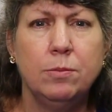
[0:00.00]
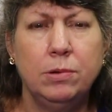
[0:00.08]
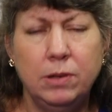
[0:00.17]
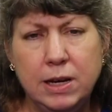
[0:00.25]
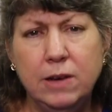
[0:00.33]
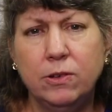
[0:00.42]

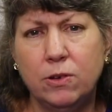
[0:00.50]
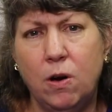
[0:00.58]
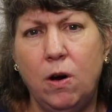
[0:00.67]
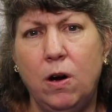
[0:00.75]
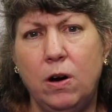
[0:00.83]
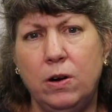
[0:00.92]
please
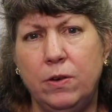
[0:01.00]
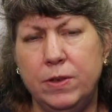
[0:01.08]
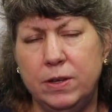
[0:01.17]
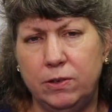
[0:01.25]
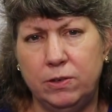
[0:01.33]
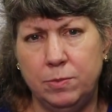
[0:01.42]
call the
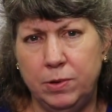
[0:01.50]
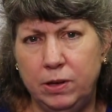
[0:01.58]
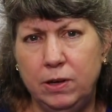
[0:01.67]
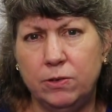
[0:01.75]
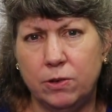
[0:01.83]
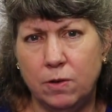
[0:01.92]

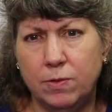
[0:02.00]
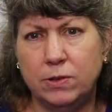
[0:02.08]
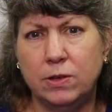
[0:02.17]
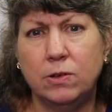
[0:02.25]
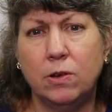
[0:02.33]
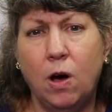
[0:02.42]
Disability Services